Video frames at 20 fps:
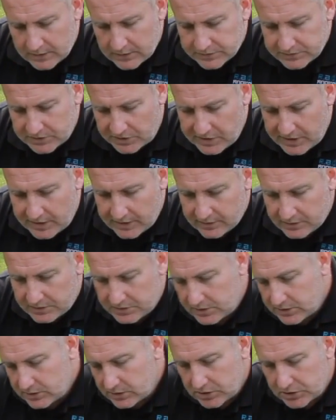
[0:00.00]
So yeah,
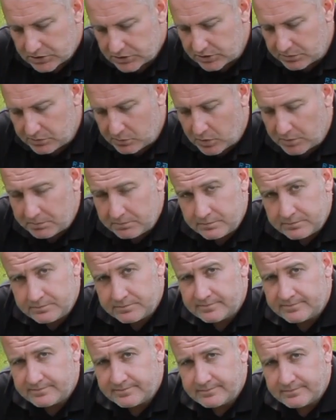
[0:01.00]
2 and 1,
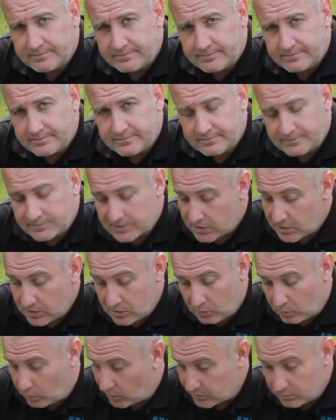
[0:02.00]

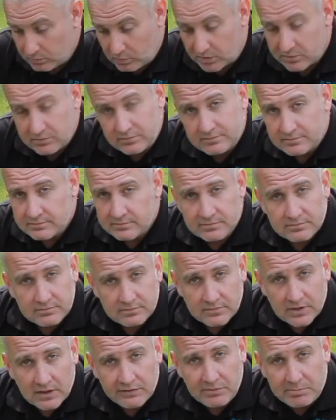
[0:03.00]
1 and 1
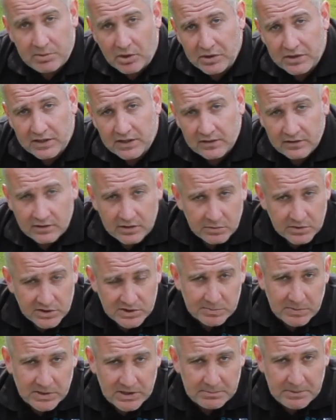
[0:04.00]
if you're piking and you want
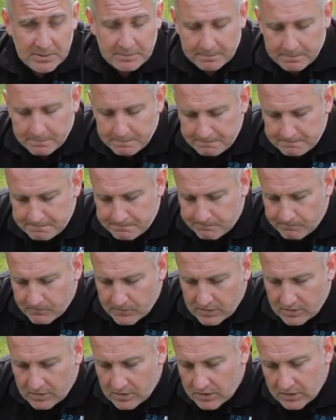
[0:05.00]
to split them up,
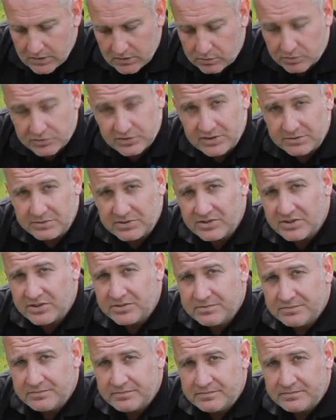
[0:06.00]
or 2 and 2.